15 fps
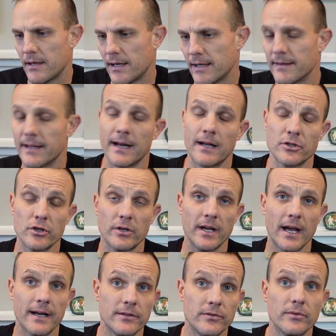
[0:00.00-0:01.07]
and then I'll show you
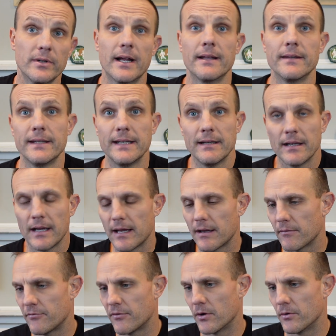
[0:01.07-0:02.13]
how to do it on the
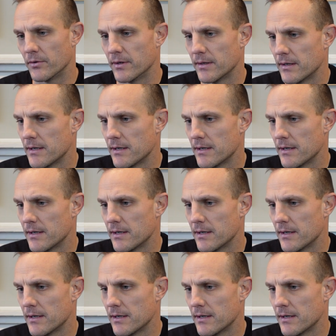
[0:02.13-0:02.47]
phone.